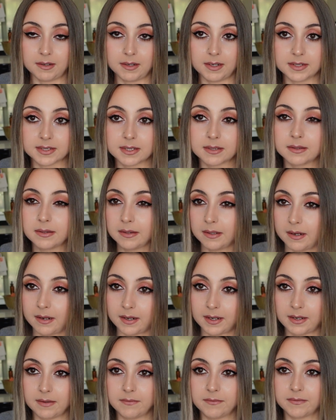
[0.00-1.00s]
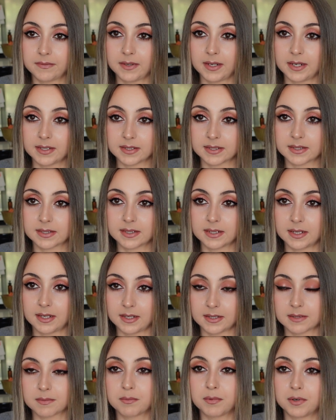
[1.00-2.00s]
as alive as
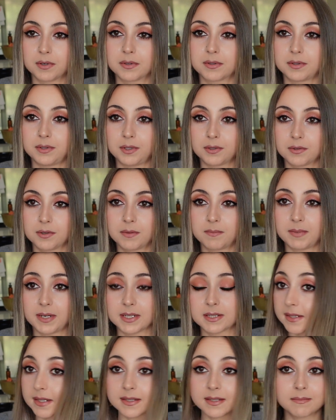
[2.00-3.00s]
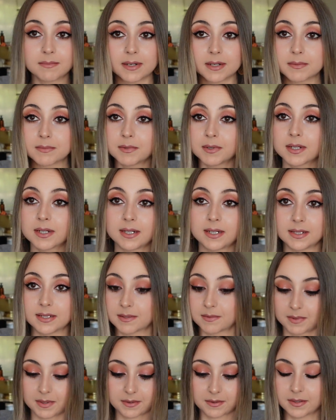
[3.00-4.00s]
as what you could be. It doesn't matter what it is,
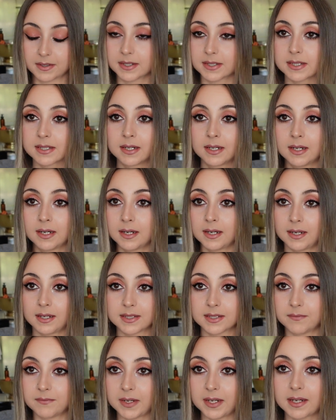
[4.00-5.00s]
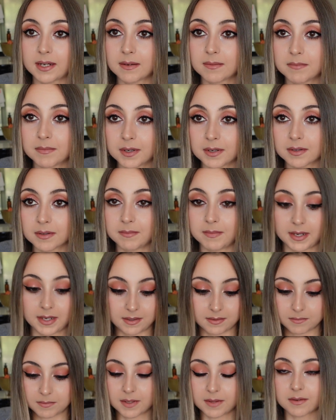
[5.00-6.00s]
whether it's it's a vegan mock
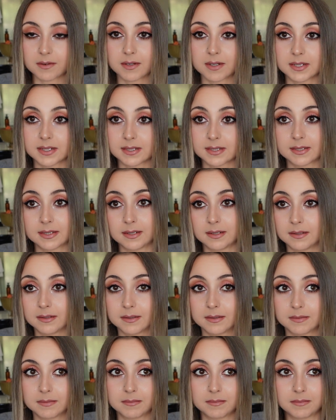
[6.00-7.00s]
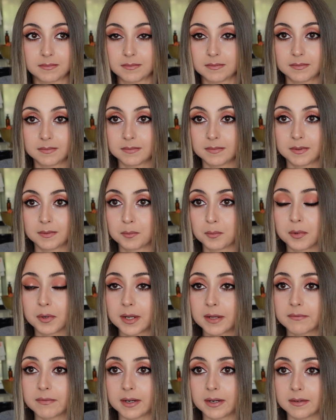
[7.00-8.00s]
meat, whether it's a uh,
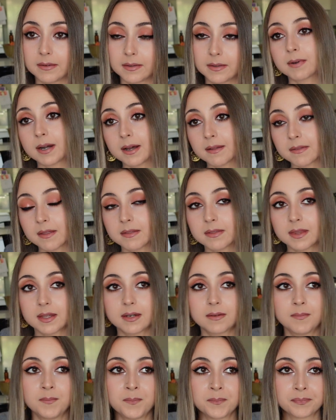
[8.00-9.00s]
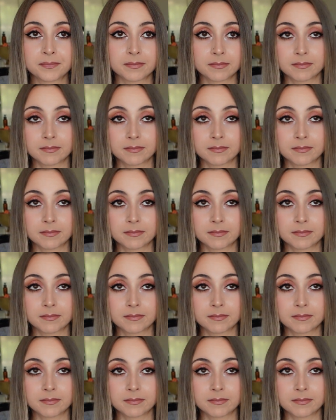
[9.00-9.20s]
whatever, rather than